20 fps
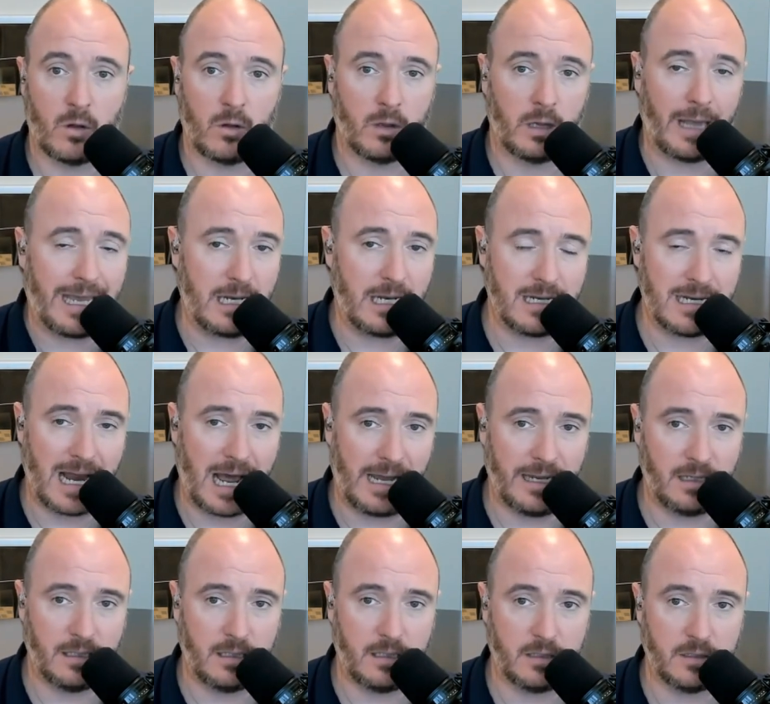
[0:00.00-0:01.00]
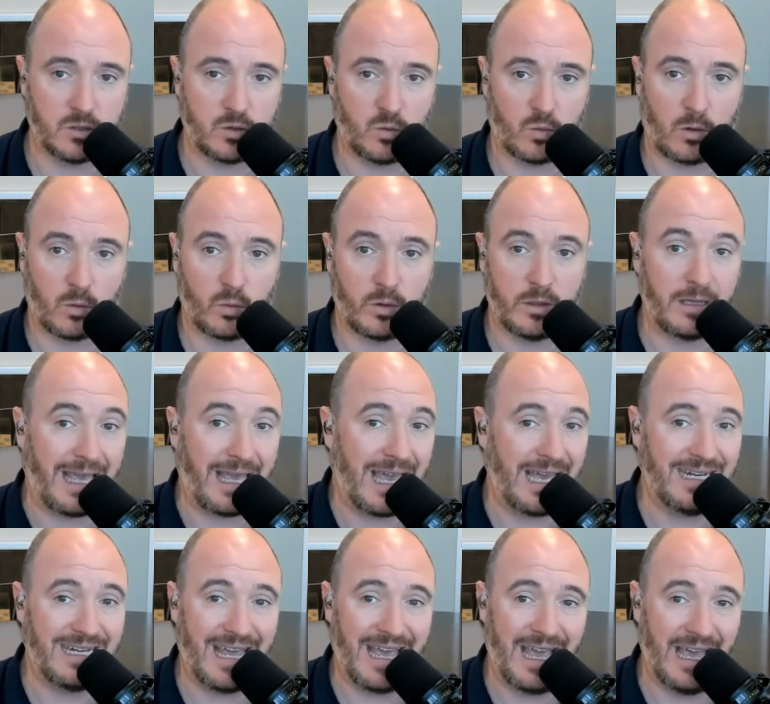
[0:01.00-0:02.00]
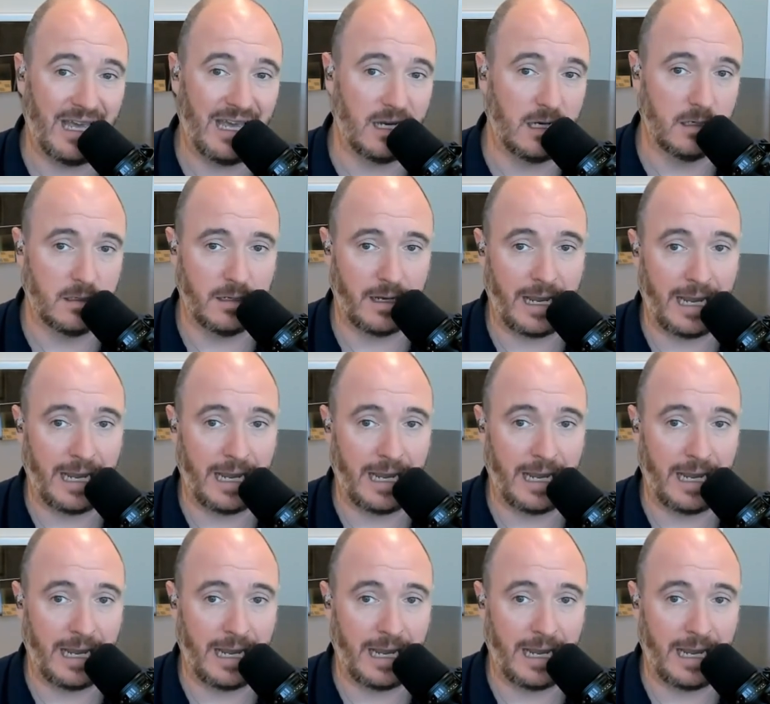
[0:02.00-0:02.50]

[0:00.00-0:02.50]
late 90s were really head to head,